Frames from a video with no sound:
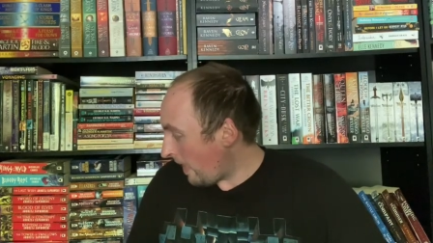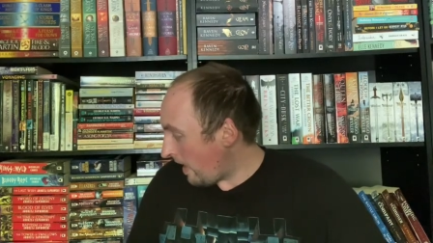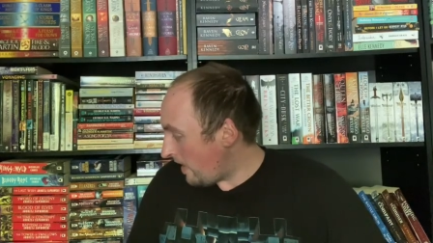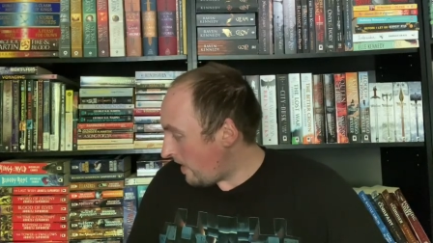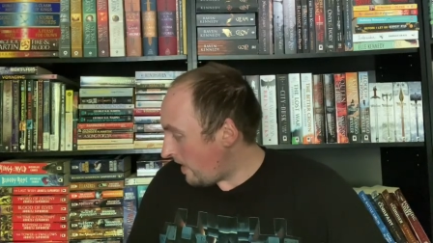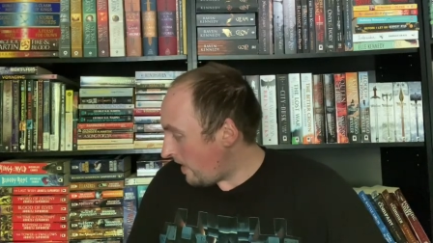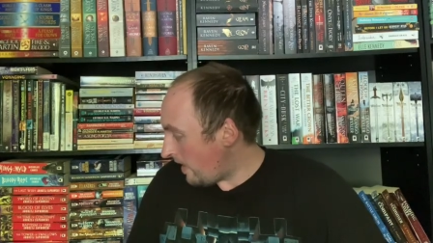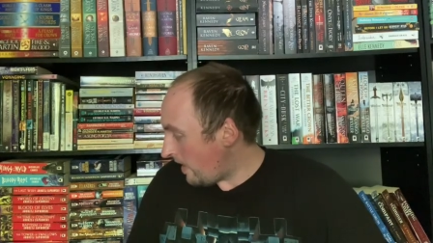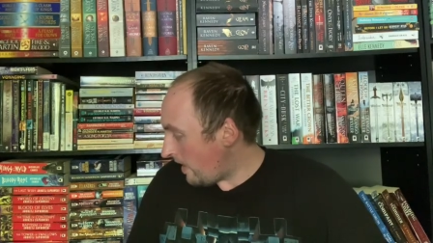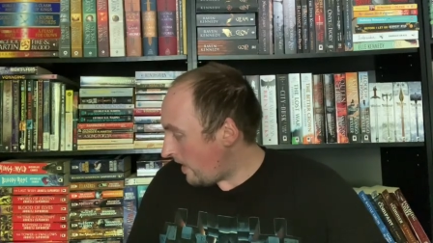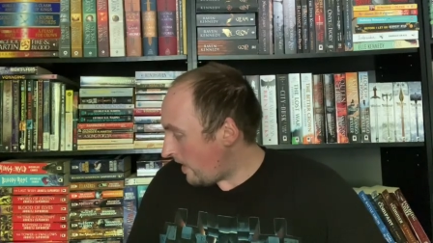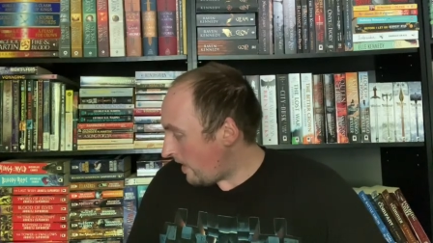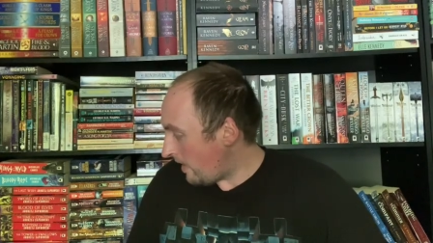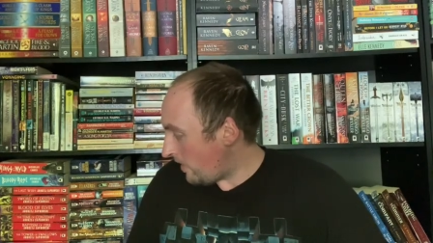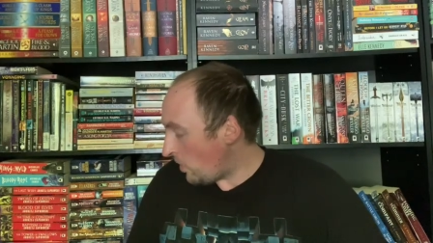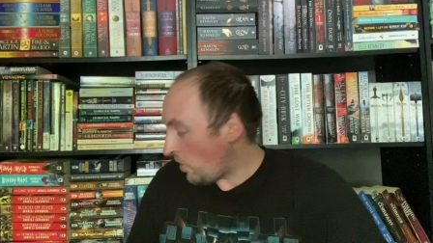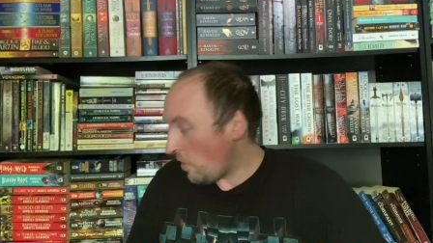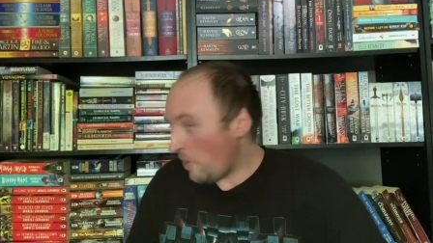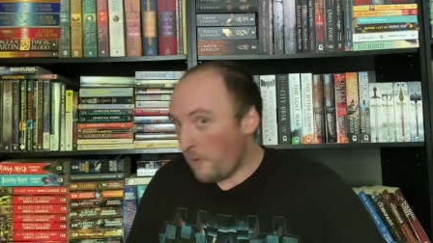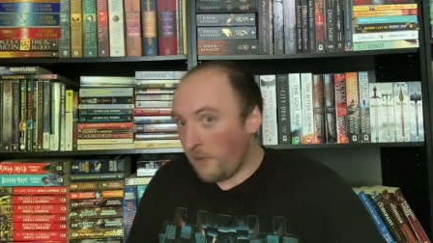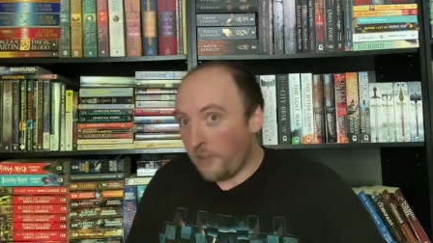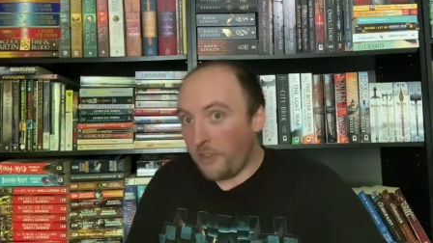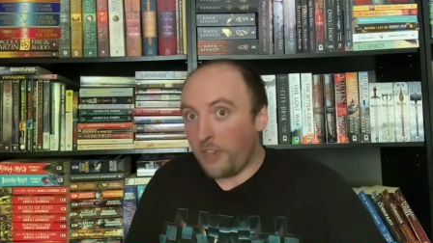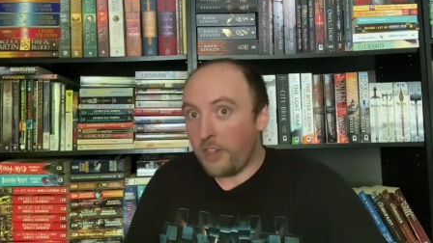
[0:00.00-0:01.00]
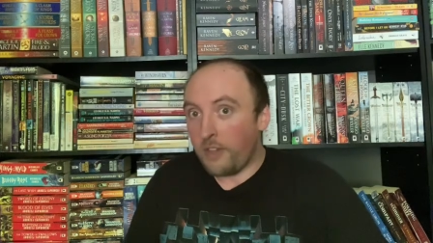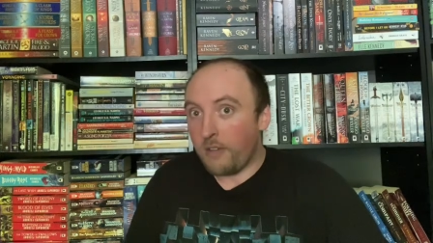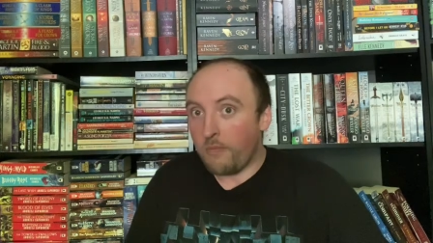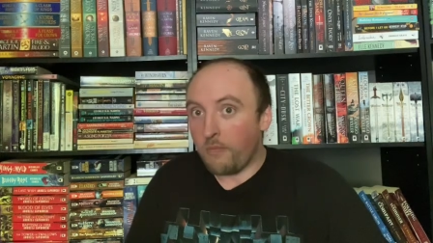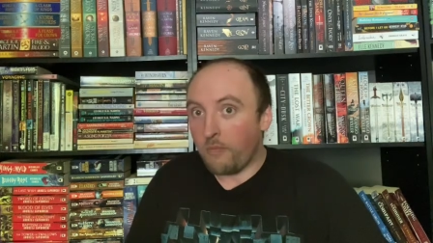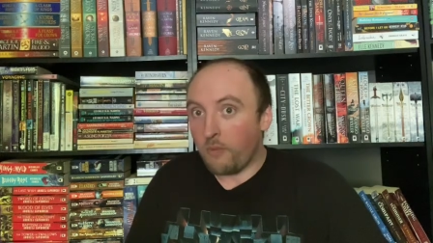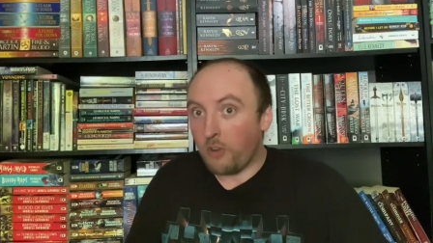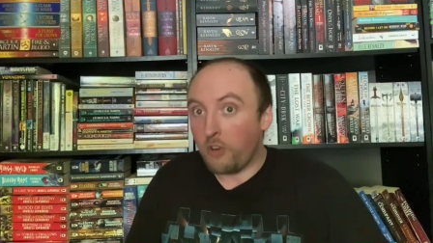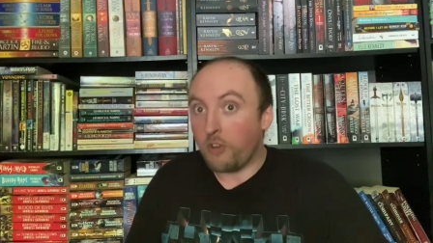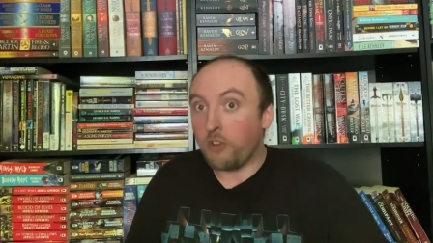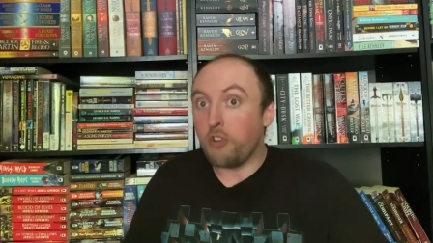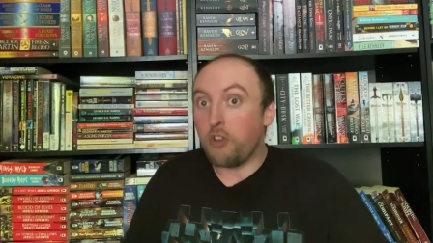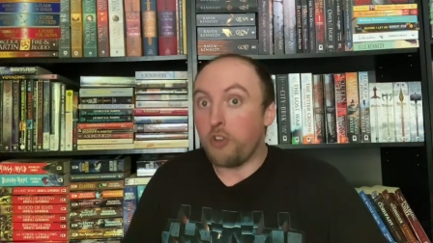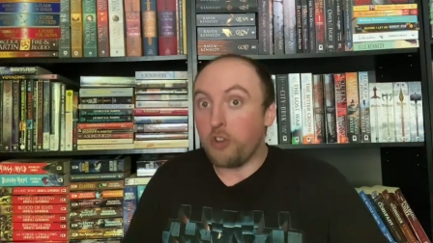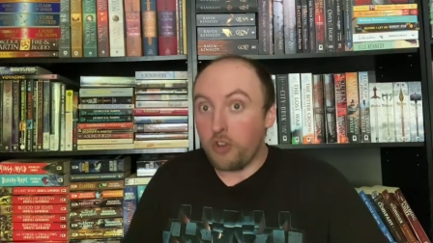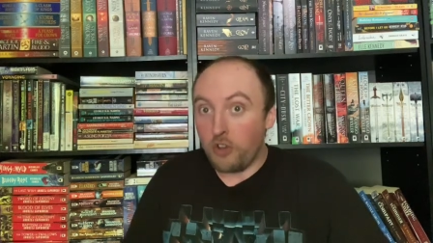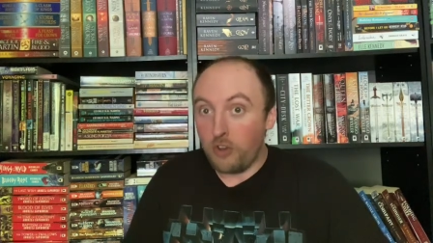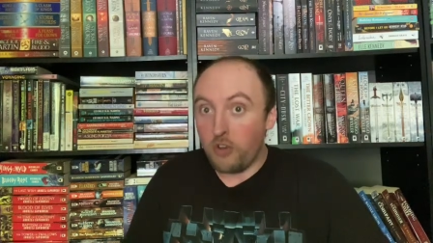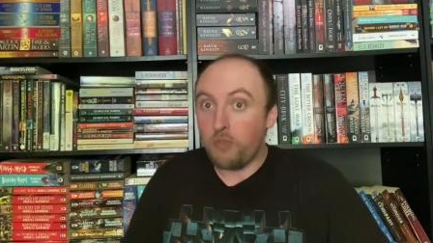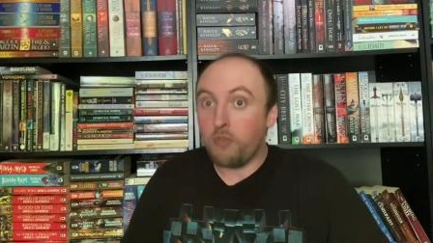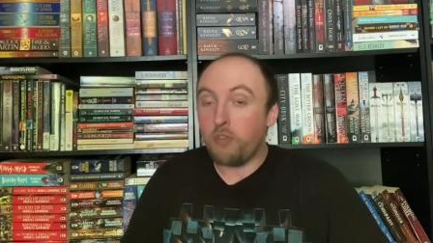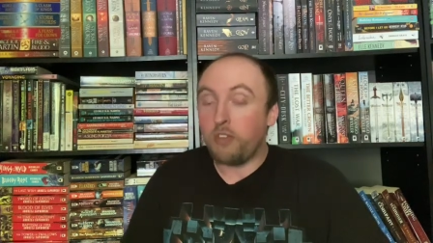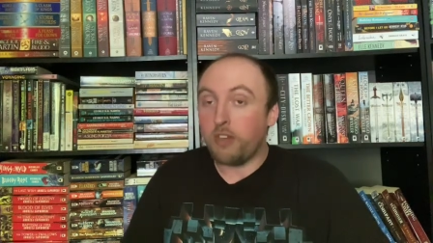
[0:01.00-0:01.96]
Uh, two of them were new